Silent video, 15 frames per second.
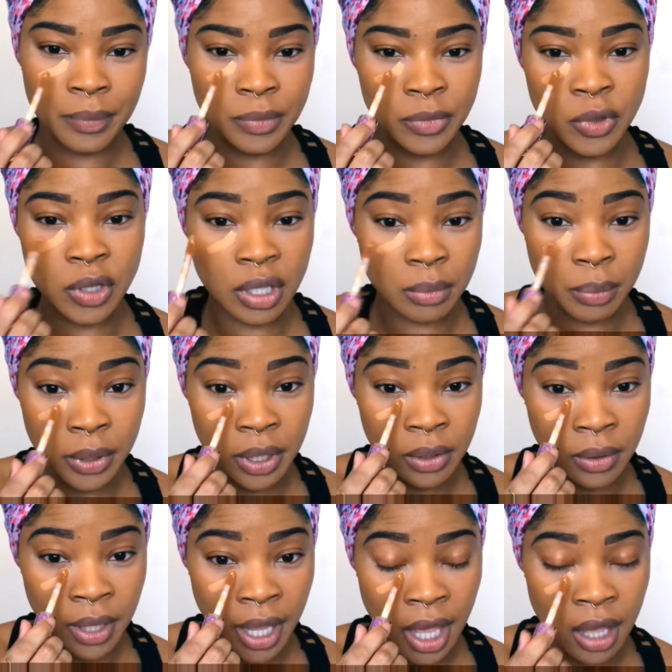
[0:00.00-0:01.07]
You can put it
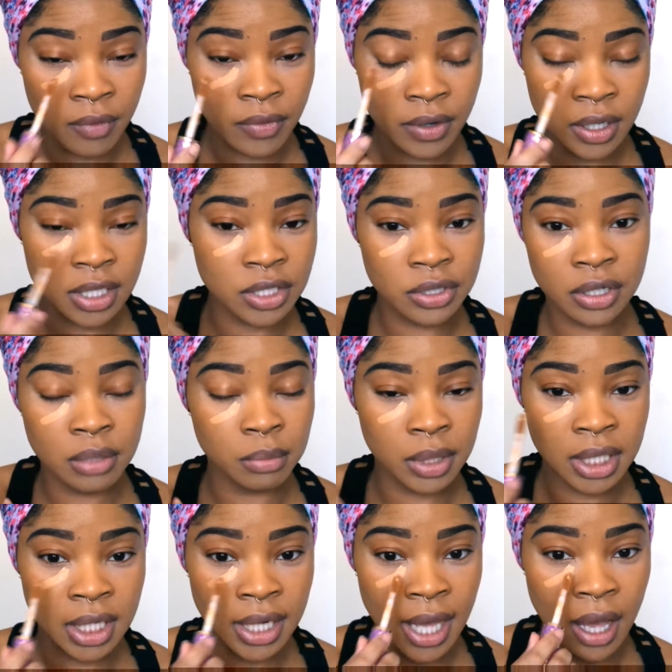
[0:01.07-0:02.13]
on however, because you're going to
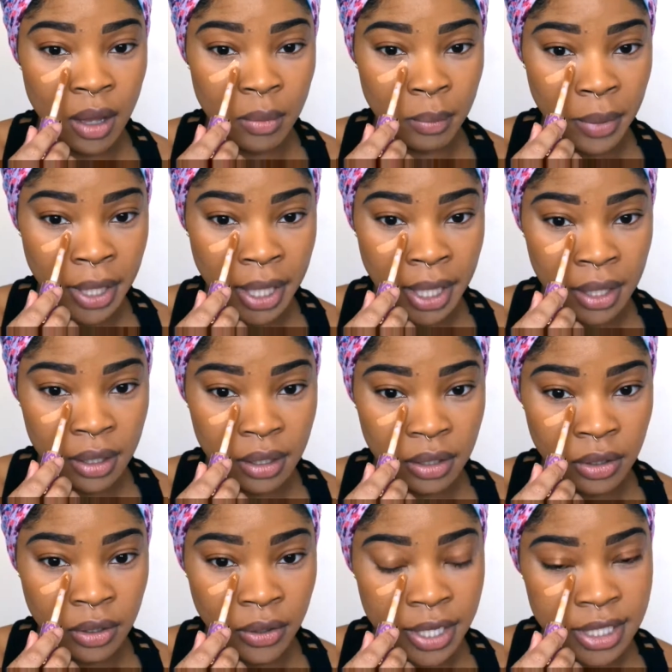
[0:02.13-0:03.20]
blend it out. But,
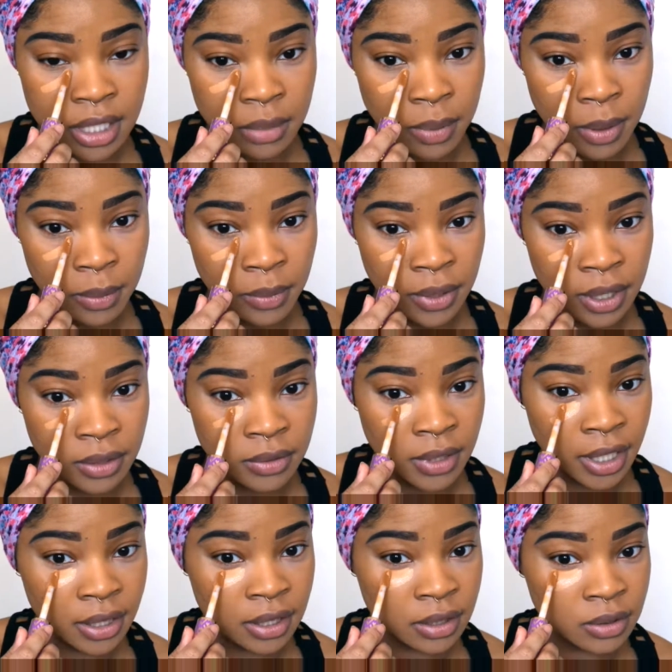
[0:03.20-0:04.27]
you know, I see people, they do
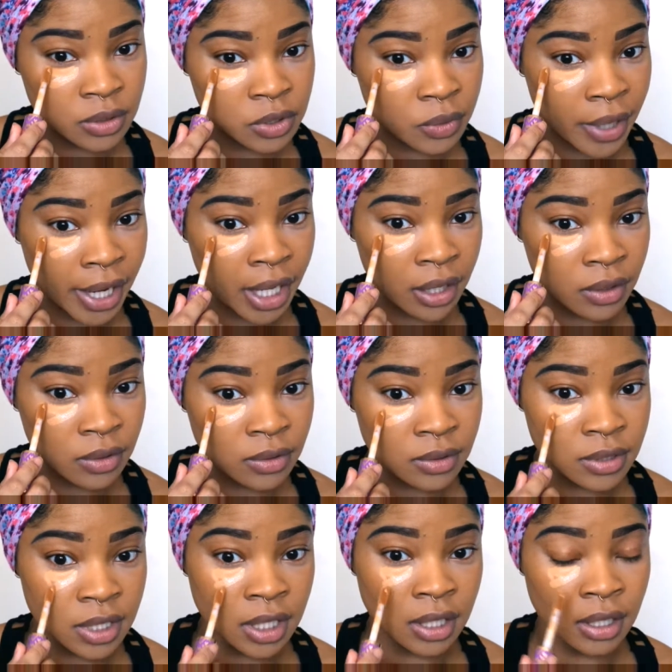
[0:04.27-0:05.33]
like little
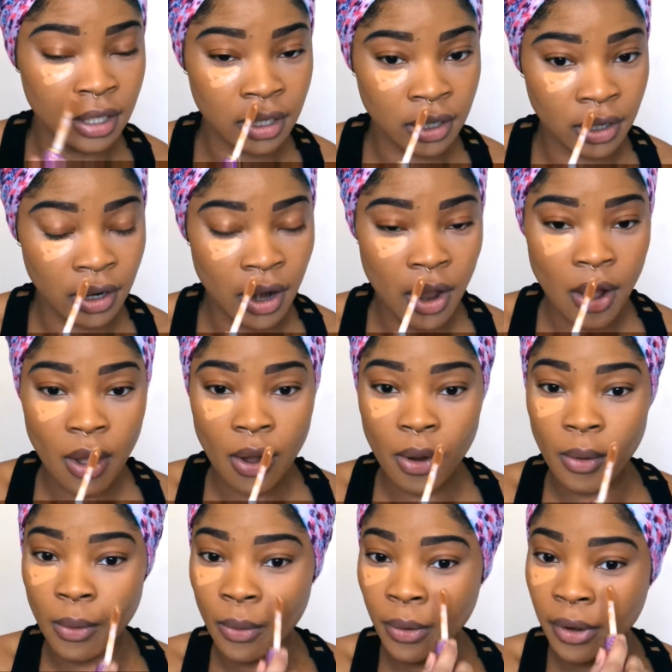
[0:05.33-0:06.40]
triangles here,
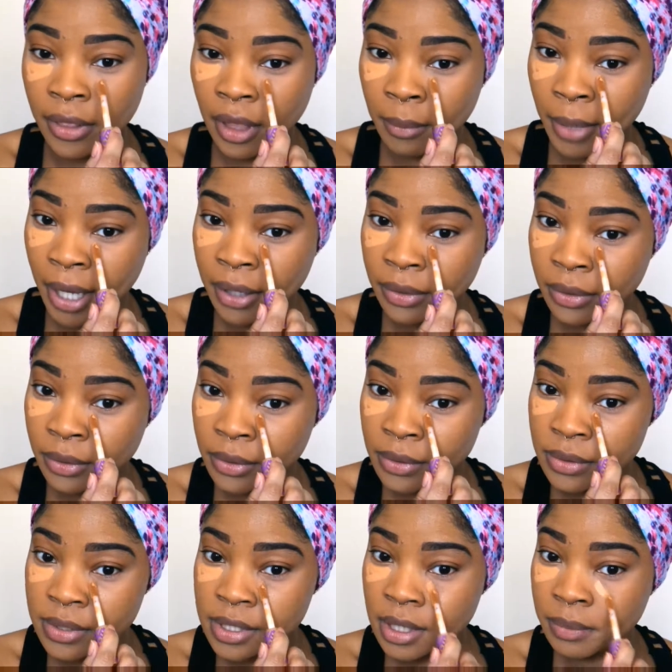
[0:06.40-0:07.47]
or they might
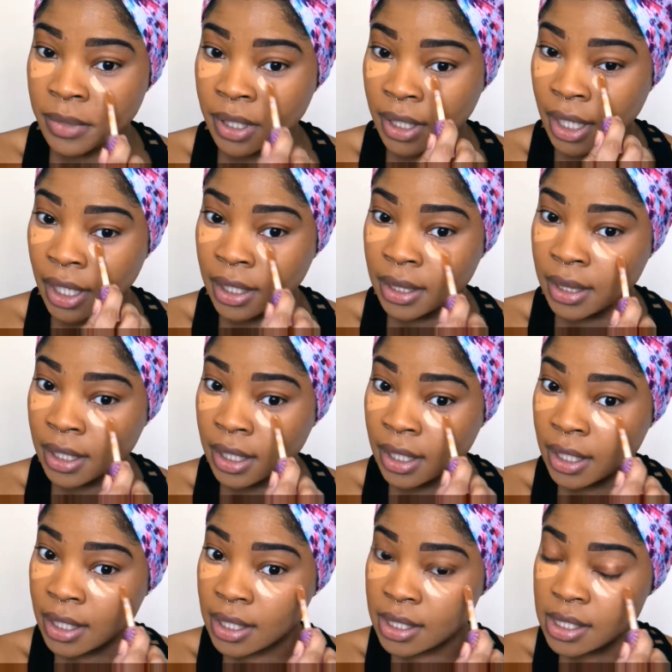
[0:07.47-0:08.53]
do something like
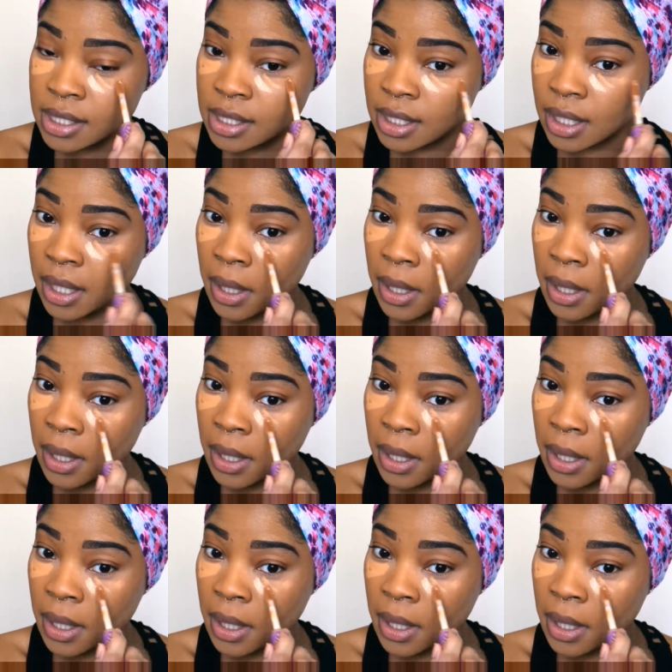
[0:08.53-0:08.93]
this.